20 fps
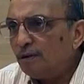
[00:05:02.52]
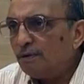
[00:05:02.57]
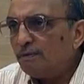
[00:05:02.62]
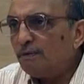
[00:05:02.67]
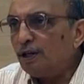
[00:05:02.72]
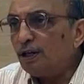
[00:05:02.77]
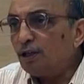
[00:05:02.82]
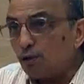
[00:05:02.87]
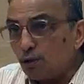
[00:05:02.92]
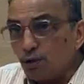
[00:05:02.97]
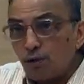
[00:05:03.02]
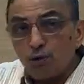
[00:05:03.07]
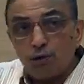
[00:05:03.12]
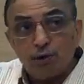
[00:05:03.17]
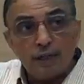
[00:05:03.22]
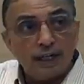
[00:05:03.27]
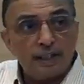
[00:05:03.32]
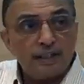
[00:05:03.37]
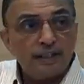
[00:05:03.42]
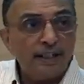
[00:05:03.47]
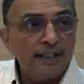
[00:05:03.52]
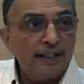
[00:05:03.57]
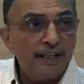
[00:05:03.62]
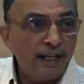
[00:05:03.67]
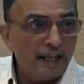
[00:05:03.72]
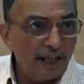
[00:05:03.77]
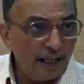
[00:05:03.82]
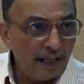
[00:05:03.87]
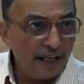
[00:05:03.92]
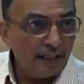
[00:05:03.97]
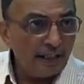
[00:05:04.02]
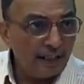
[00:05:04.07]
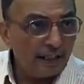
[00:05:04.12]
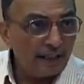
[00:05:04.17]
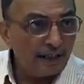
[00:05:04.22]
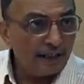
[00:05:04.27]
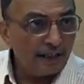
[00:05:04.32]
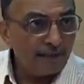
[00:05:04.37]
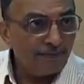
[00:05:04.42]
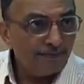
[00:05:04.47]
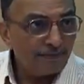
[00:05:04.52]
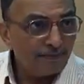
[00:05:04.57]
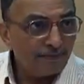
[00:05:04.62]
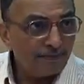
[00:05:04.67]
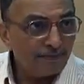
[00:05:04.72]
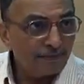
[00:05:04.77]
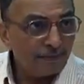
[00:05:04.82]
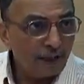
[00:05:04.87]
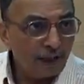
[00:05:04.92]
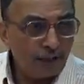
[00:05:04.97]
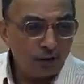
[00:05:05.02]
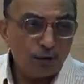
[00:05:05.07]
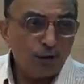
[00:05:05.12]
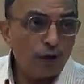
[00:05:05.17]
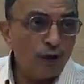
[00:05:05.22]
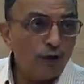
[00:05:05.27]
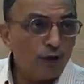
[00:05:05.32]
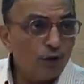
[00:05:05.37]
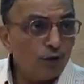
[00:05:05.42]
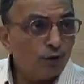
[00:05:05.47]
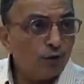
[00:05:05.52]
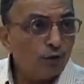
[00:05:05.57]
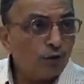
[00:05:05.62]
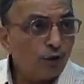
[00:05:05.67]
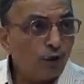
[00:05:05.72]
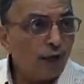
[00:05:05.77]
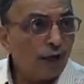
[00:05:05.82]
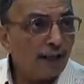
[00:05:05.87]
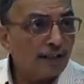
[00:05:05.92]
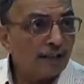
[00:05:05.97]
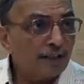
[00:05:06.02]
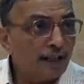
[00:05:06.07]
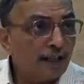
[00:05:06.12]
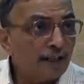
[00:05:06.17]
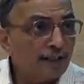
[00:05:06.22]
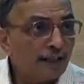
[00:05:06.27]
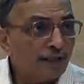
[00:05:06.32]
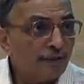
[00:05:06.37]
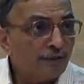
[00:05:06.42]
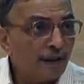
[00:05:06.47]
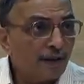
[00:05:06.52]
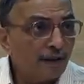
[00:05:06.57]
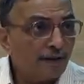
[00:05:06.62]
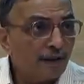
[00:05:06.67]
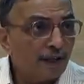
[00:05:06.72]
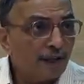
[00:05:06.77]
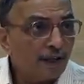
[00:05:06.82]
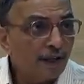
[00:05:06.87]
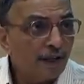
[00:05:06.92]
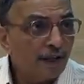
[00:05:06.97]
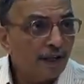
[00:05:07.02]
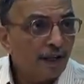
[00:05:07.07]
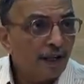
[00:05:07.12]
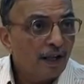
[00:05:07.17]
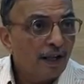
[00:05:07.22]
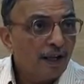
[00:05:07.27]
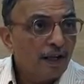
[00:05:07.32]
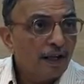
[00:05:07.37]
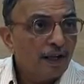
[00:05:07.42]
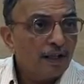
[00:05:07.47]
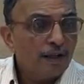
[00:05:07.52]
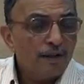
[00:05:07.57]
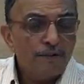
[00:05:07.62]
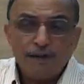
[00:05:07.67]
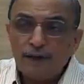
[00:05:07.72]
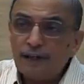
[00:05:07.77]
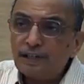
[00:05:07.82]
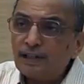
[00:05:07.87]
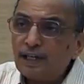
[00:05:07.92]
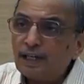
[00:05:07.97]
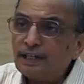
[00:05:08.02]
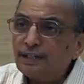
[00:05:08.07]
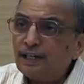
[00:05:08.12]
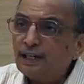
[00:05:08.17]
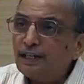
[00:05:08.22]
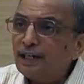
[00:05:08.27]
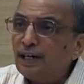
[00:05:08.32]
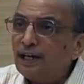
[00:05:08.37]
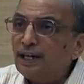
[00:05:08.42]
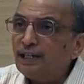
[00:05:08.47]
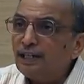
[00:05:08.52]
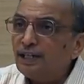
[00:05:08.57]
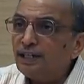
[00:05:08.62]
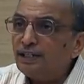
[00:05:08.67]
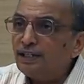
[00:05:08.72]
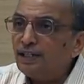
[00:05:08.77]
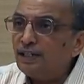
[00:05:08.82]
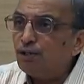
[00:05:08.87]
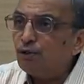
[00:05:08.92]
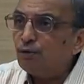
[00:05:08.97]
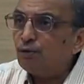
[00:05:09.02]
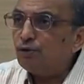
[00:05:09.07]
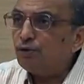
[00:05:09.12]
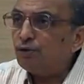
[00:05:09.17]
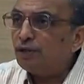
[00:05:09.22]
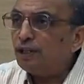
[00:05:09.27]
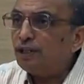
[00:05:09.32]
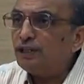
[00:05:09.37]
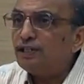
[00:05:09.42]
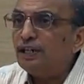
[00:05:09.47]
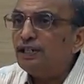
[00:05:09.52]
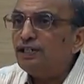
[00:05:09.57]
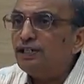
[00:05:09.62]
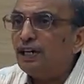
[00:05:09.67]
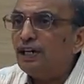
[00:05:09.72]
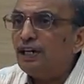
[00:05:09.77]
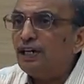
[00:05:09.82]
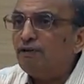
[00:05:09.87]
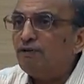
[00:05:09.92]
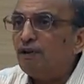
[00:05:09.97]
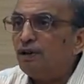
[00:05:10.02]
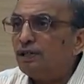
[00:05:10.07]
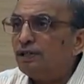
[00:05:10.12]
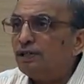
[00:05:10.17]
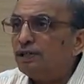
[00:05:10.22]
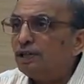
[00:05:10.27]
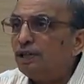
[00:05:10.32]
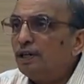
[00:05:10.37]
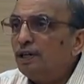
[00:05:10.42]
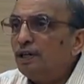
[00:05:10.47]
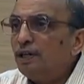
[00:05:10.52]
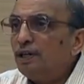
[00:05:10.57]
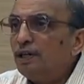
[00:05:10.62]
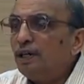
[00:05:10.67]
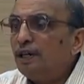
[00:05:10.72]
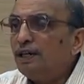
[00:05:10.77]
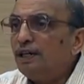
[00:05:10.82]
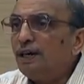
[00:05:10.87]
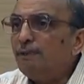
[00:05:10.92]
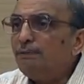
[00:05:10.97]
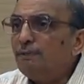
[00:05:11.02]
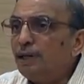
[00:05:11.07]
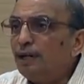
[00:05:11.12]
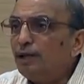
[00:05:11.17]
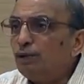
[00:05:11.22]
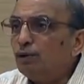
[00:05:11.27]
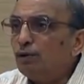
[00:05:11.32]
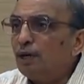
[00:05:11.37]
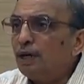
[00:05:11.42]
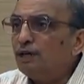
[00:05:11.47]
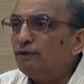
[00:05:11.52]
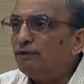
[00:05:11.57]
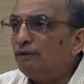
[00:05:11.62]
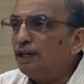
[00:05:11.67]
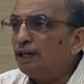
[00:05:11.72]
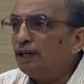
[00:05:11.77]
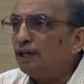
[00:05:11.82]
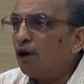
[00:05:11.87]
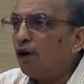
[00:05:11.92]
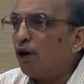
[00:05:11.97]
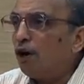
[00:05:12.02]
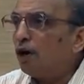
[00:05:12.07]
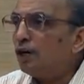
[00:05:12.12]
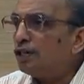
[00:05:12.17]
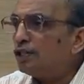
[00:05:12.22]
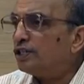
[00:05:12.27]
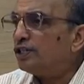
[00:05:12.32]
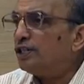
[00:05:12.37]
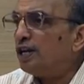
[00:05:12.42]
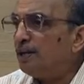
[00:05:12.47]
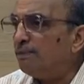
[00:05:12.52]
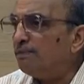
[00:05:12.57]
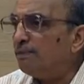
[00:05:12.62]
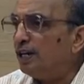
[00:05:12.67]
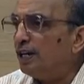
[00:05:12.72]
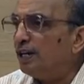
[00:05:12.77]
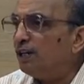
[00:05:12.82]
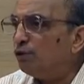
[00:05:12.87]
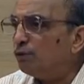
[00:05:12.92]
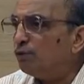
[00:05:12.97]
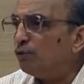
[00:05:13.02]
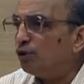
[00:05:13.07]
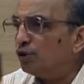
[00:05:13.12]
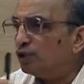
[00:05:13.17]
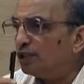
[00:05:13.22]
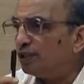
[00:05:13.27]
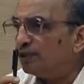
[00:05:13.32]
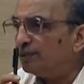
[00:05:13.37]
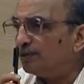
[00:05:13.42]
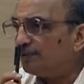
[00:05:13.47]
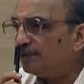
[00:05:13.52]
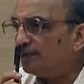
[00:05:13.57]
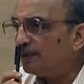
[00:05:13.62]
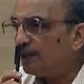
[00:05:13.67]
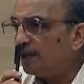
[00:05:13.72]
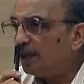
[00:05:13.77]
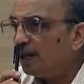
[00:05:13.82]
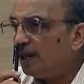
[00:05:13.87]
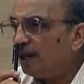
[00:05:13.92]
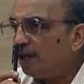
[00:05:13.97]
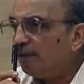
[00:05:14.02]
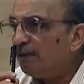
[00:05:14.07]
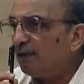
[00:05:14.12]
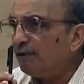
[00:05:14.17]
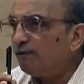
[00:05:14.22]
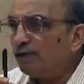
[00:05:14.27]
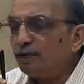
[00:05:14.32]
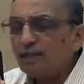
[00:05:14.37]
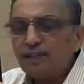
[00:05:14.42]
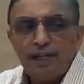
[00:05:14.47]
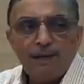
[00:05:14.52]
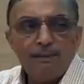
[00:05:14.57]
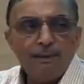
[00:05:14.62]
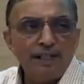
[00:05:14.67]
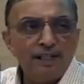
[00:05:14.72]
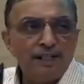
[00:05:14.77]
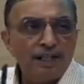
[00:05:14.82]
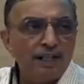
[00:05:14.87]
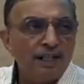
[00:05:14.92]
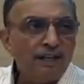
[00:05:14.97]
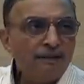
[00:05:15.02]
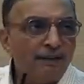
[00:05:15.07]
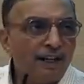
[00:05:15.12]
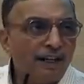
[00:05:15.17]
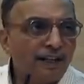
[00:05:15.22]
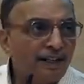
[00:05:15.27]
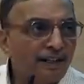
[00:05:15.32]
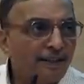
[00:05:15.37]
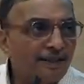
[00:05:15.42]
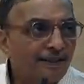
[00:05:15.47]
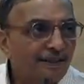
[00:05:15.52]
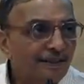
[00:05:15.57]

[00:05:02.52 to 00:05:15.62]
But to use external energy, like today you use solar cells and whatever. The first external energy used essentially was attempting to convert hot steam into motion. When was steam engine invented?